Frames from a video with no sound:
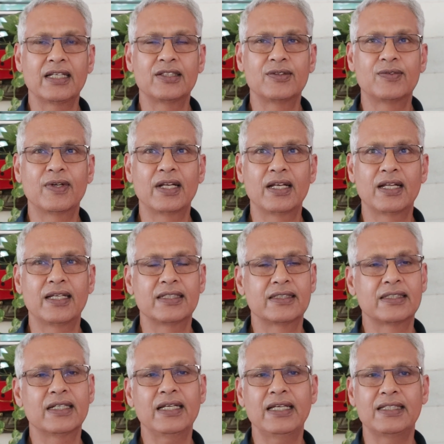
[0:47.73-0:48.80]
as well
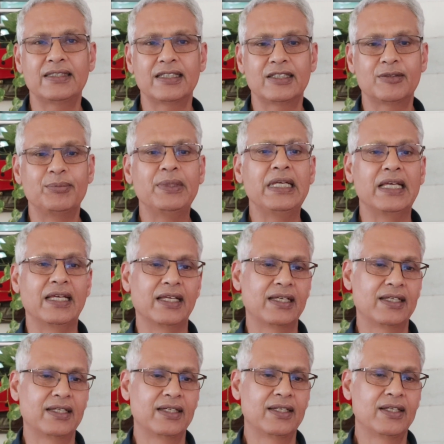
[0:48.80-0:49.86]
as the SSB.
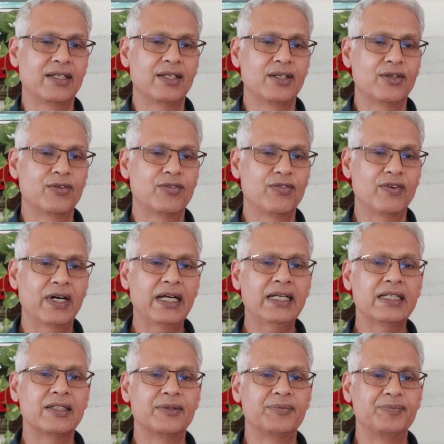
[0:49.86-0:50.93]

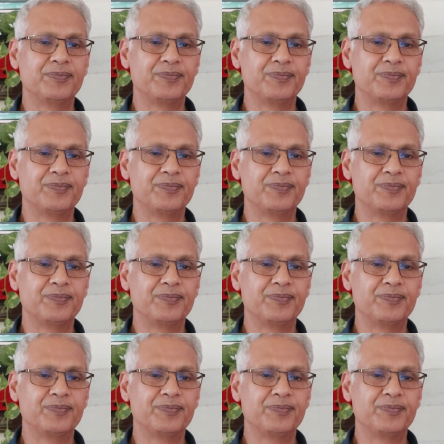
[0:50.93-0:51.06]
Fine.